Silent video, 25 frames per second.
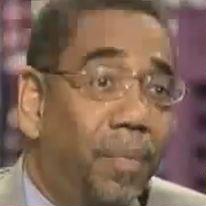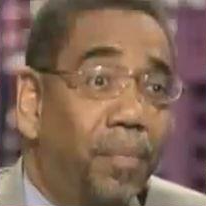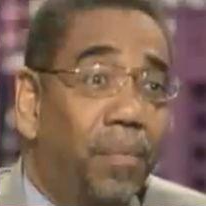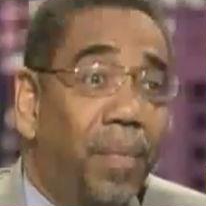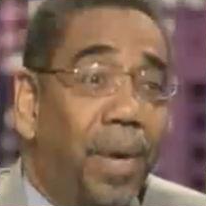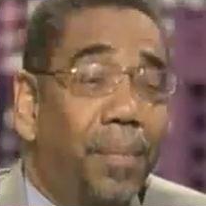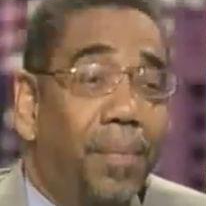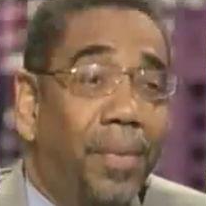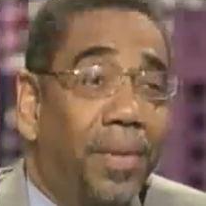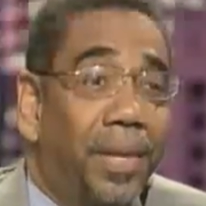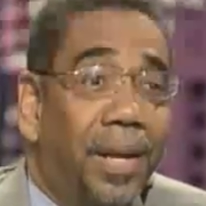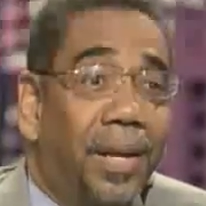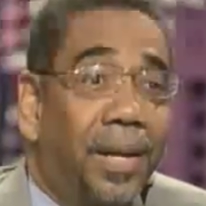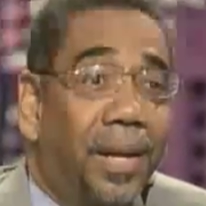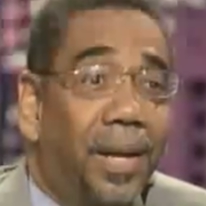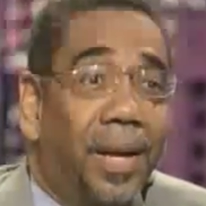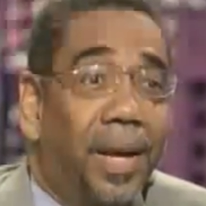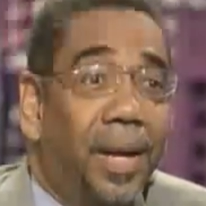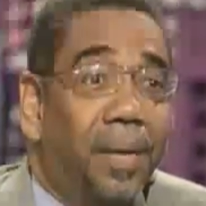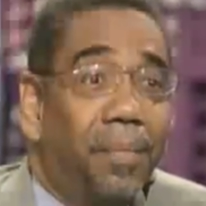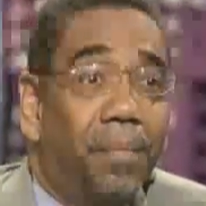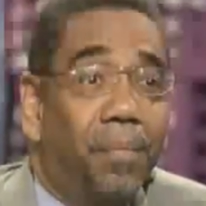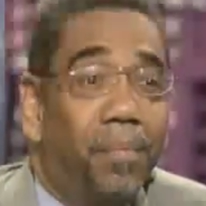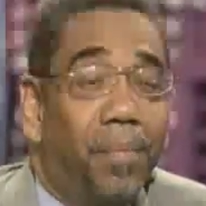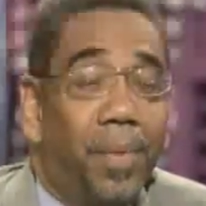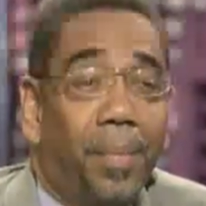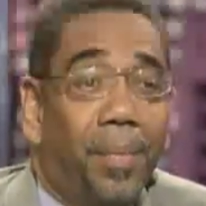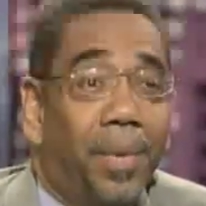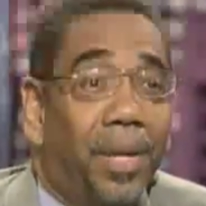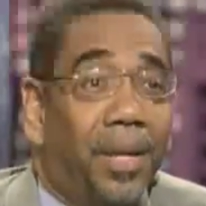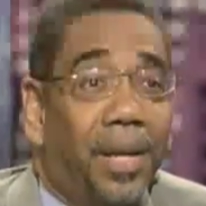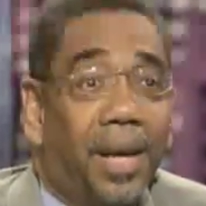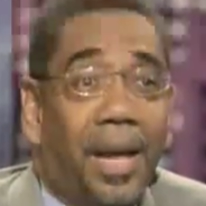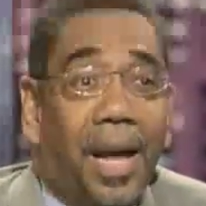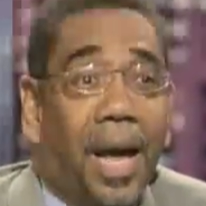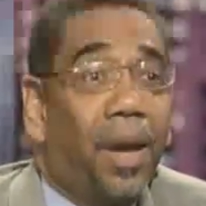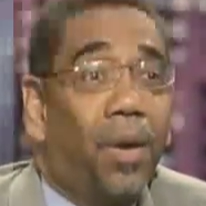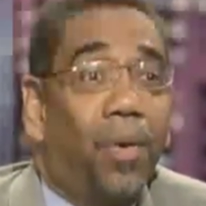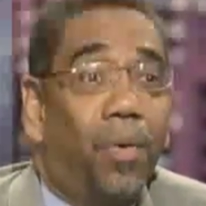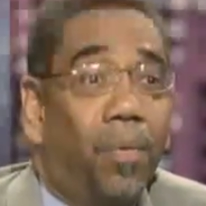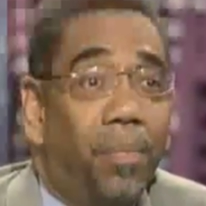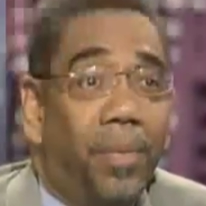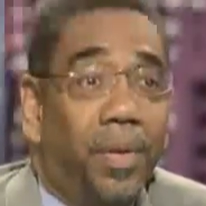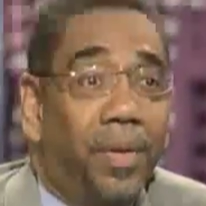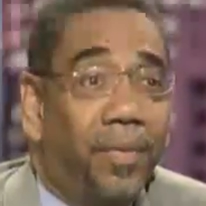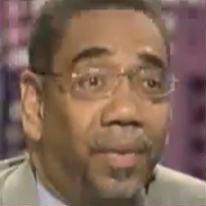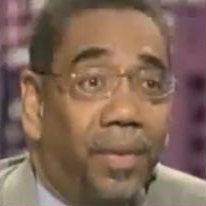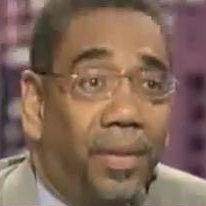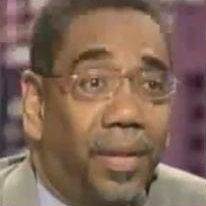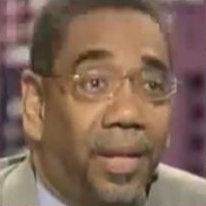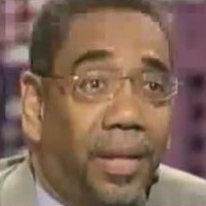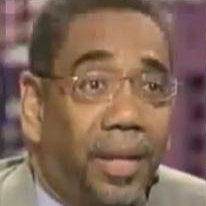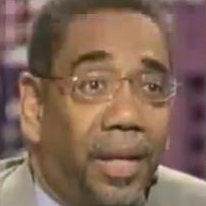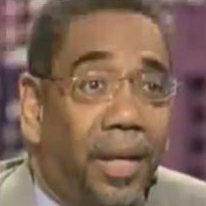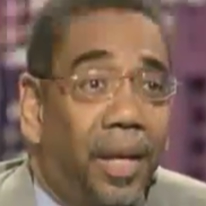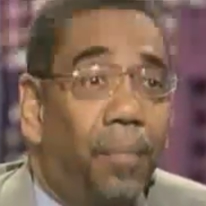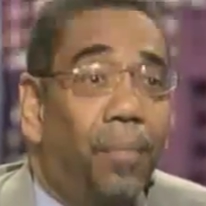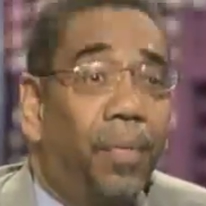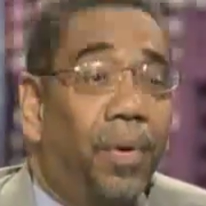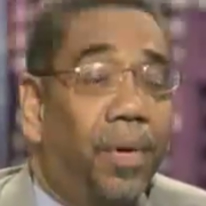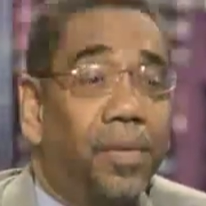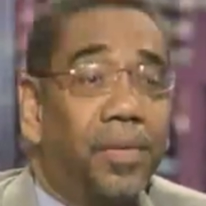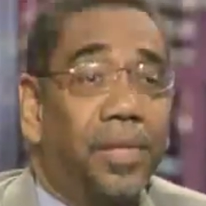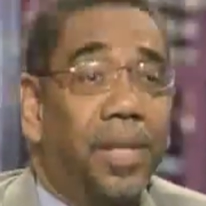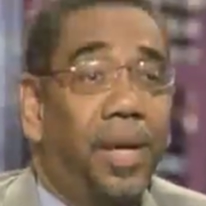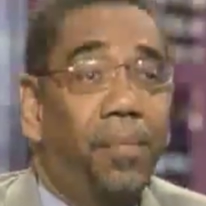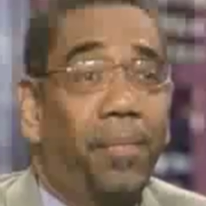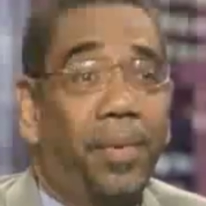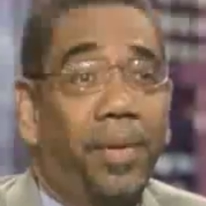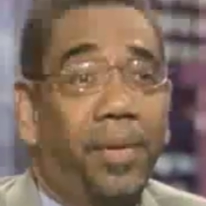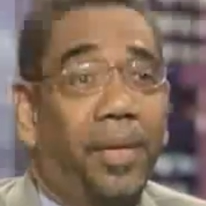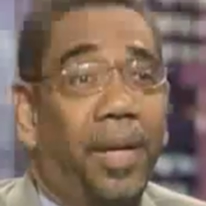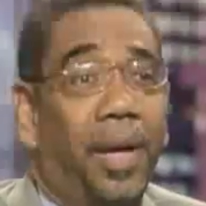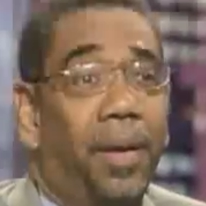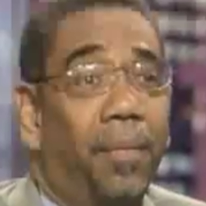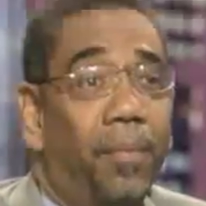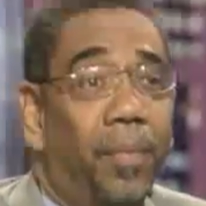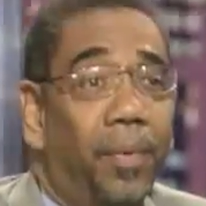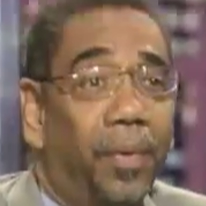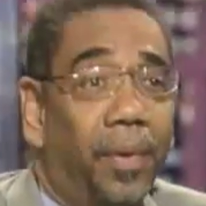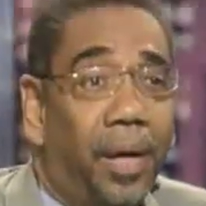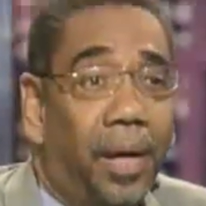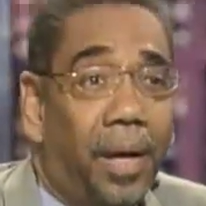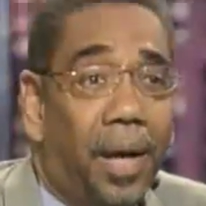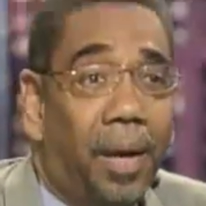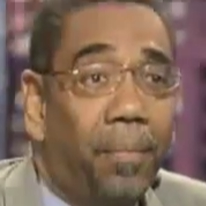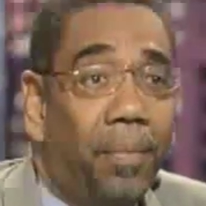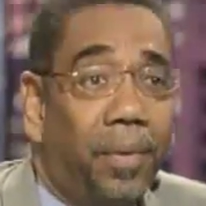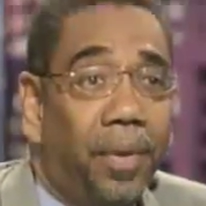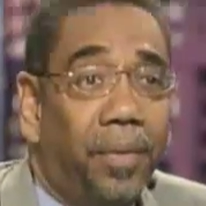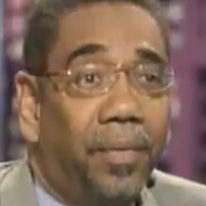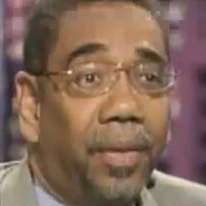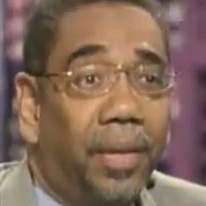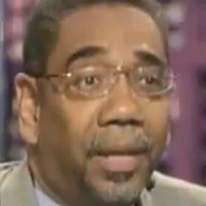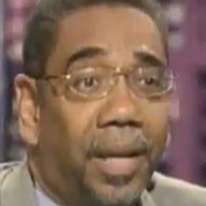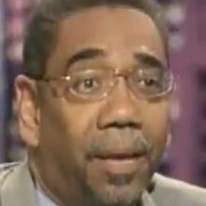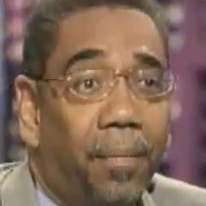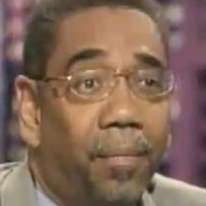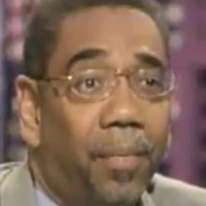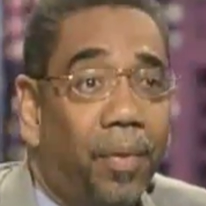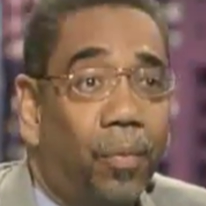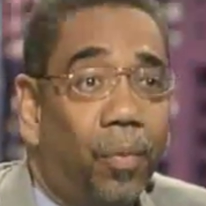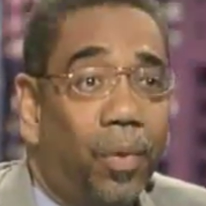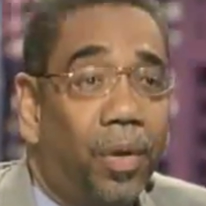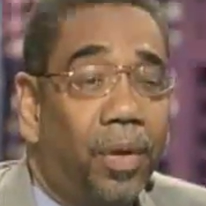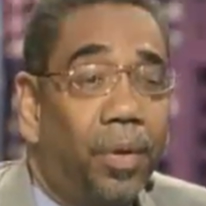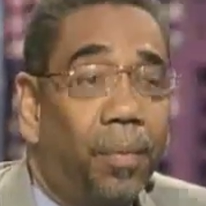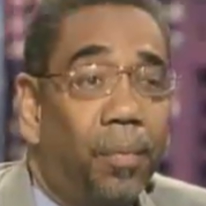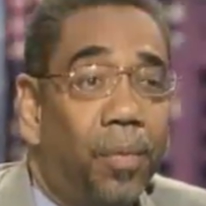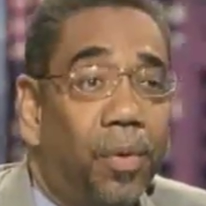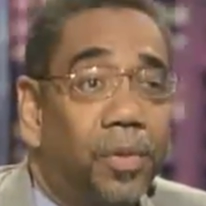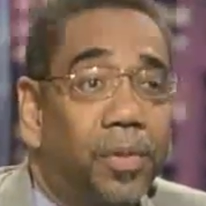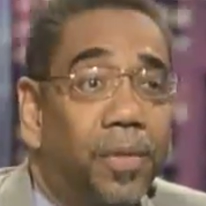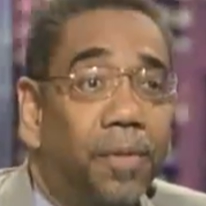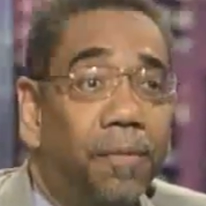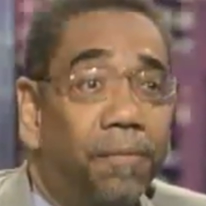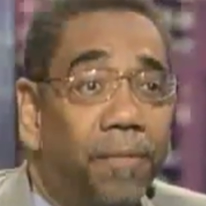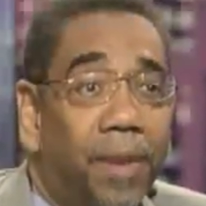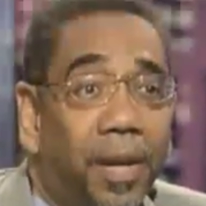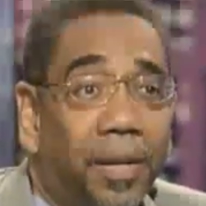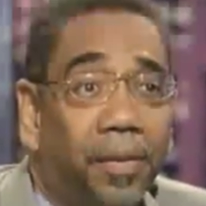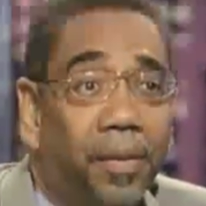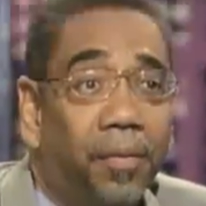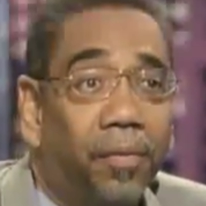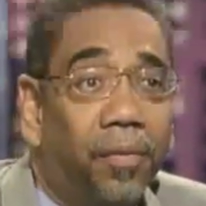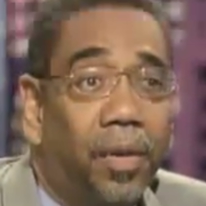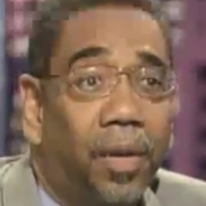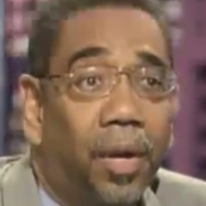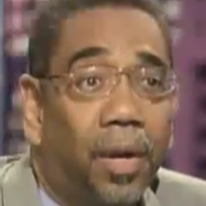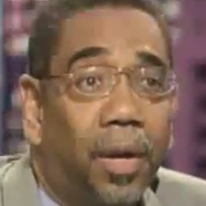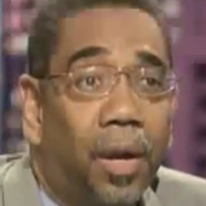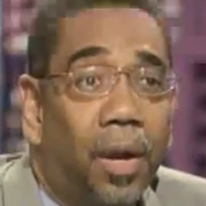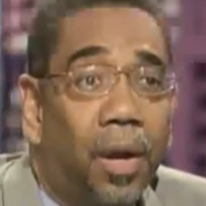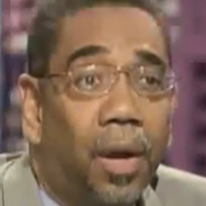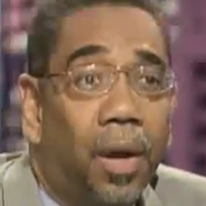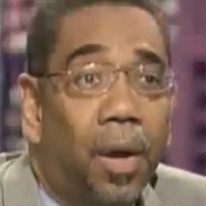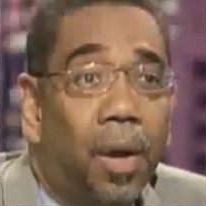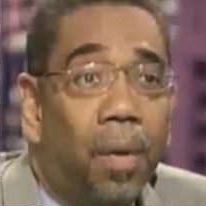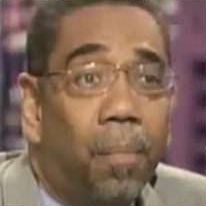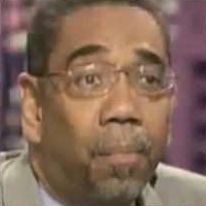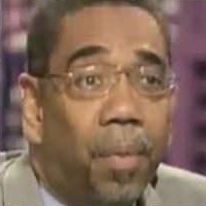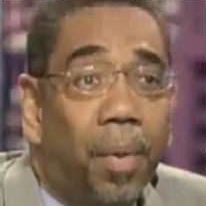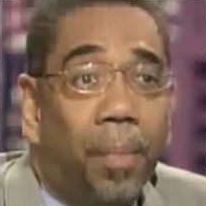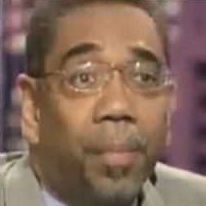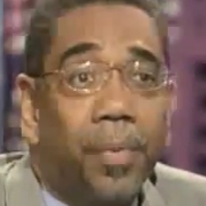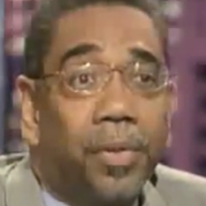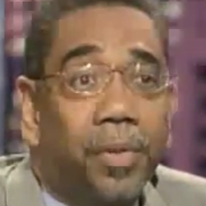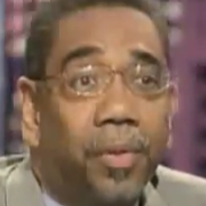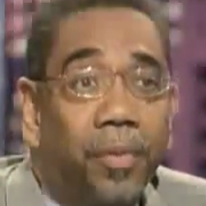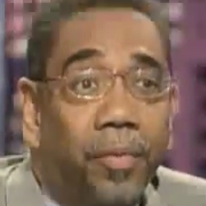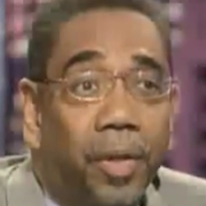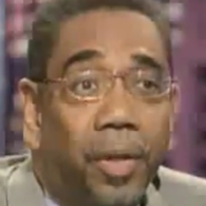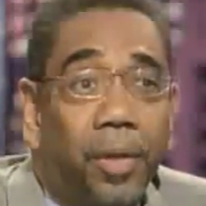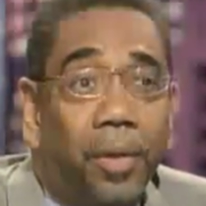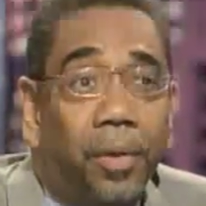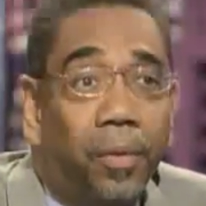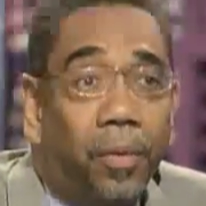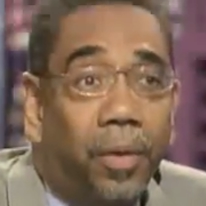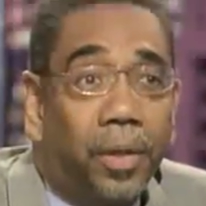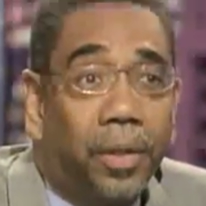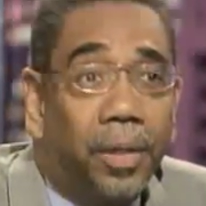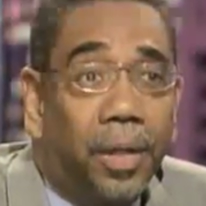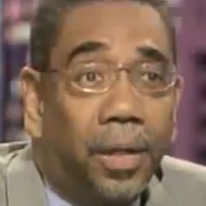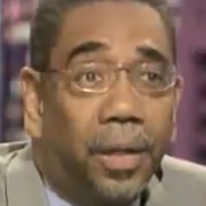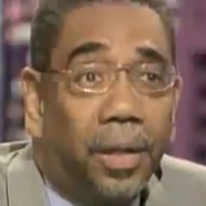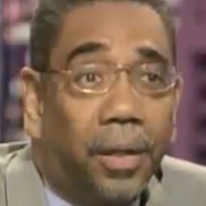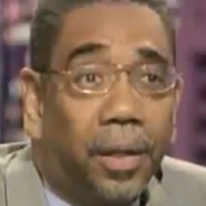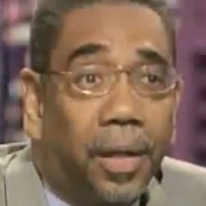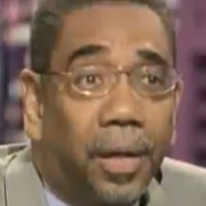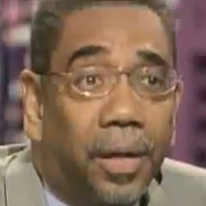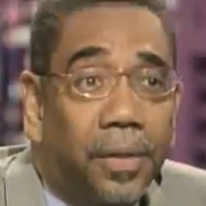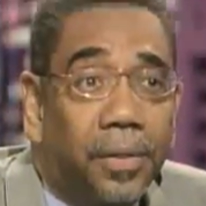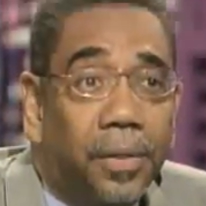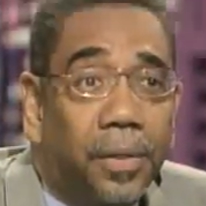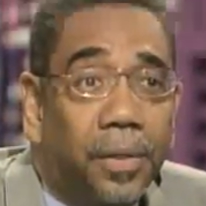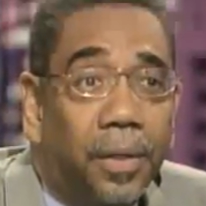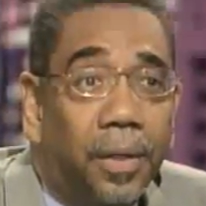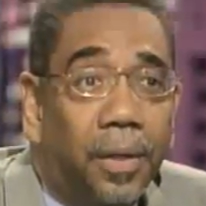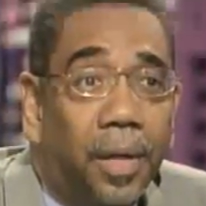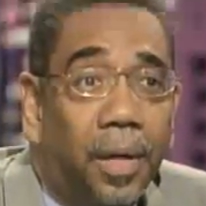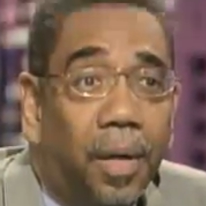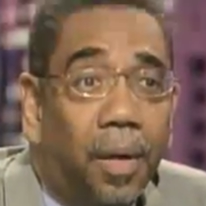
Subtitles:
Maybe they can. Maybe they can. I don't believe that they can because I believe that I've been one of the most effective members of the Illinois delegation,